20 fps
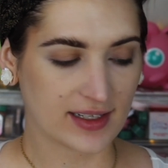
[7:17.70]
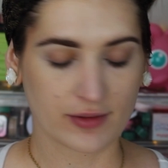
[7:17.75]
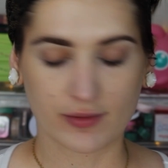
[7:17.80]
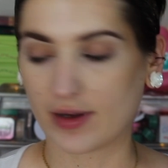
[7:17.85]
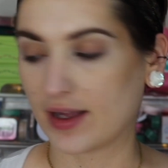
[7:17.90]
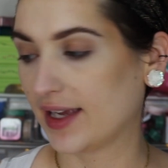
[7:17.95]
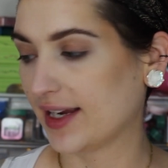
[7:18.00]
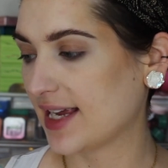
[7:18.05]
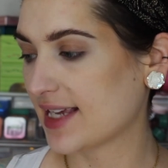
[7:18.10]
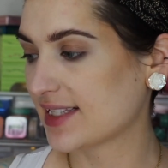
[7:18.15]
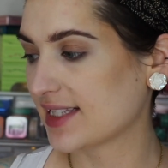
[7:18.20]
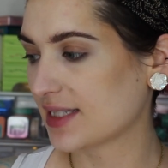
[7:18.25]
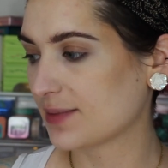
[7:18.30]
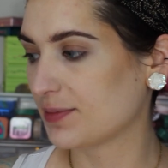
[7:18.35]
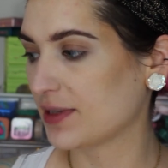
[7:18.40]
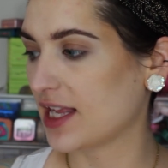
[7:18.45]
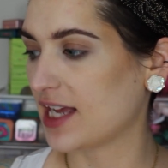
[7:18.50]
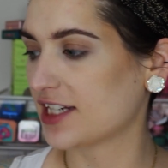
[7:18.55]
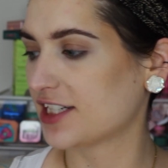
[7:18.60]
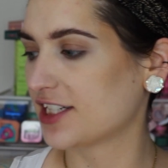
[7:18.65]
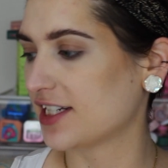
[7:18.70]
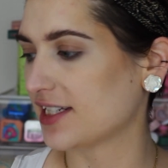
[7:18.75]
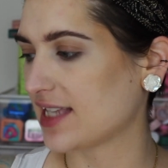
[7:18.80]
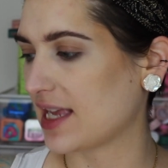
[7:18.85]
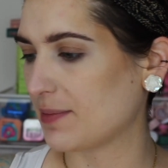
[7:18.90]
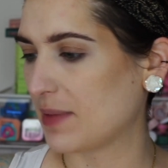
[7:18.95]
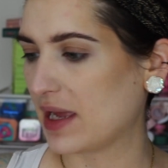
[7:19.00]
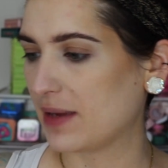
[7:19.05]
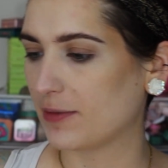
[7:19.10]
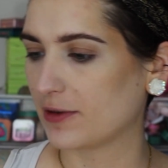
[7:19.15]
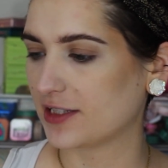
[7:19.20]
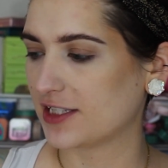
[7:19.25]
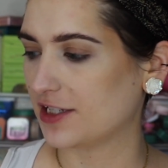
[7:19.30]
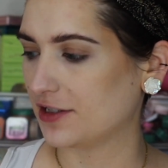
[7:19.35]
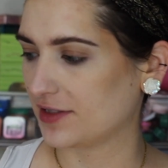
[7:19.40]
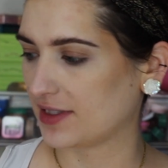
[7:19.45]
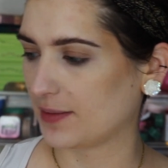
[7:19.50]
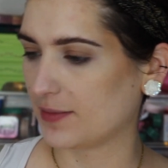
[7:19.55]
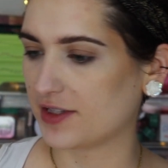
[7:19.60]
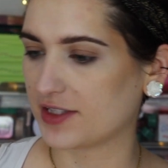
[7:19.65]
Well, I guess as blushed as I'm able to
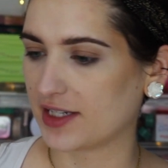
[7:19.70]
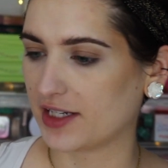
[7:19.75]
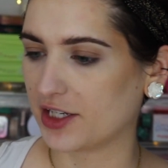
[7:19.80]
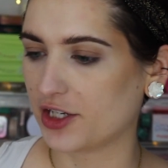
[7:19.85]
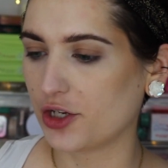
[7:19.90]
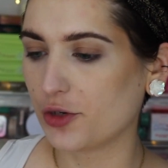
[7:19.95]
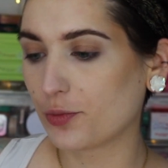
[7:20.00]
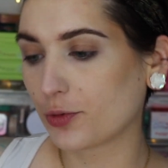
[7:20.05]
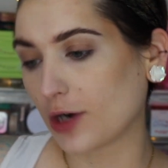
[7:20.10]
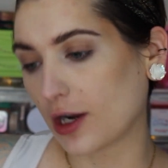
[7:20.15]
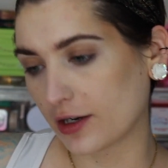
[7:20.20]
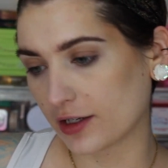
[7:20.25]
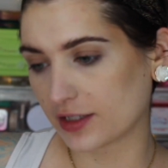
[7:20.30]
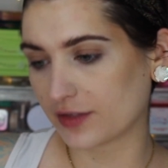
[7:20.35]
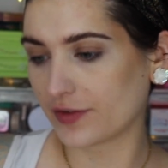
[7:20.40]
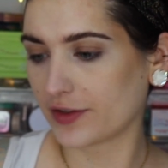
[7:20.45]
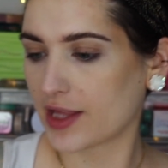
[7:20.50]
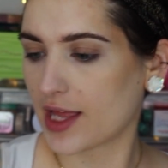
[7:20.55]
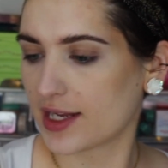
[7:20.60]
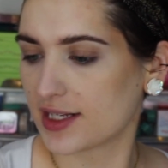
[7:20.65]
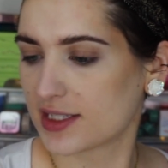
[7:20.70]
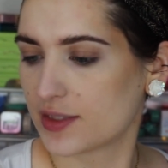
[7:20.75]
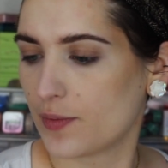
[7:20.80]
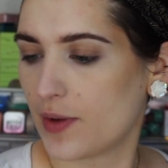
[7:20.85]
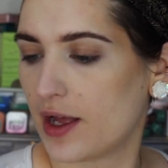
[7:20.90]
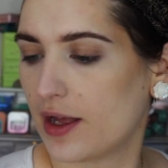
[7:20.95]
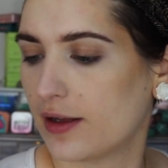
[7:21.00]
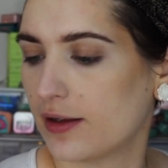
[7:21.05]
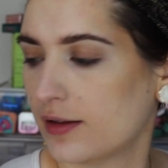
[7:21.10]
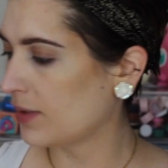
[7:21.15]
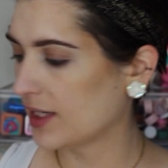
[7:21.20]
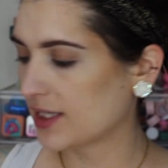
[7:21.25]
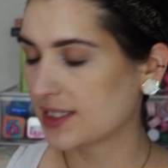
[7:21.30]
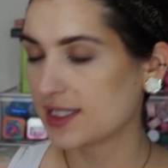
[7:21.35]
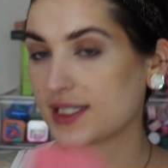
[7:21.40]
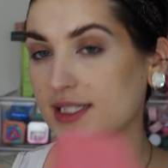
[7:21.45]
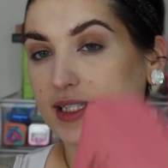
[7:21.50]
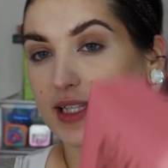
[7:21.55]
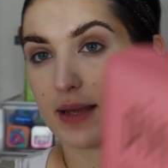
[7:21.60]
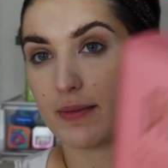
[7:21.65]
because I'm using a new product for that as well.
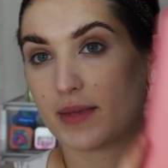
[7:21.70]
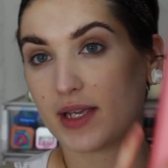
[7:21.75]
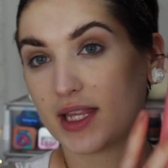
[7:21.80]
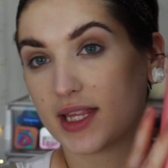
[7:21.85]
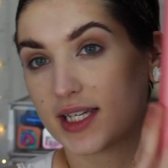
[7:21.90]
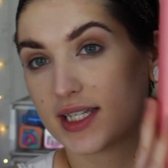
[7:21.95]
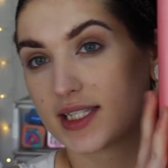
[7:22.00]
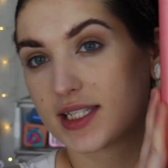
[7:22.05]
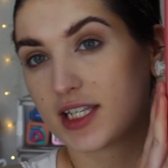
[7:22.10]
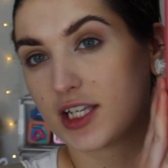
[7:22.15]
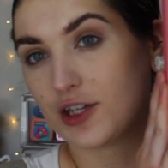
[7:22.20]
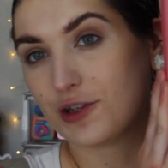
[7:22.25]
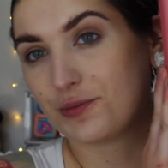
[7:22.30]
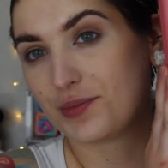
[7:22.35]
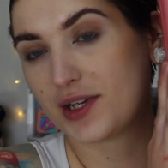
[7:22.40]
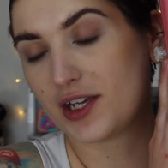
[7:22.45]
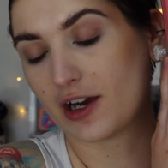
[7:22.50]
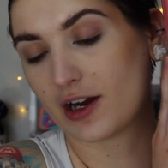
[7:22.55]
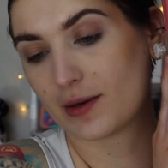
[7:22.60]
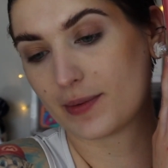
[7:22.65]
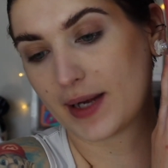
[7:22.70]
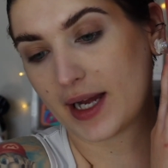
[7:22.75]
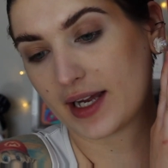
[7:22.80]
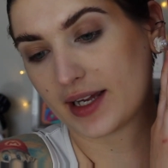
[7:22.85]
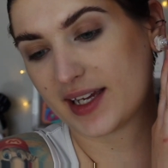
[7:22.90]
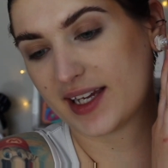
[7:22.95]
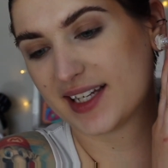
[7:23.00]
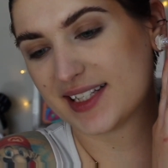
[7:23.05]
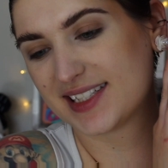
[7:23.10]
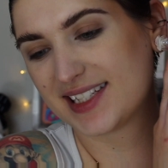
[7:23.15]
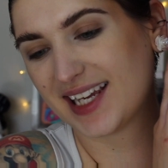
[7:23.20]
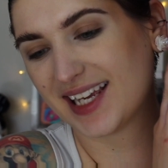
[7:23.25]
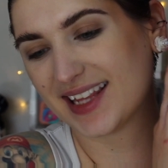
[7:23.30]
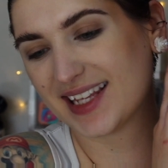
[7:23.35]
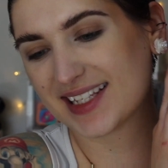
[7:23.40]
Pixi sent me this cute PR package,